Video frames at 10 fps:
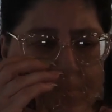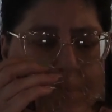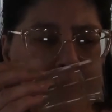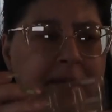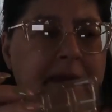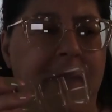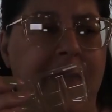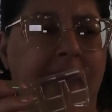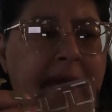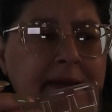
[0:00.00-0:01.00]
I'm like a
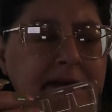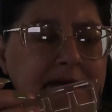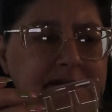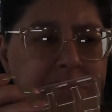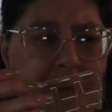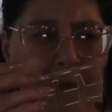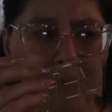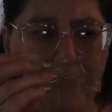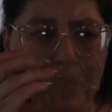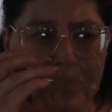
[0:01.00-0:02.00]
candy
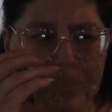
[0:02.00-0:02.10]
smell.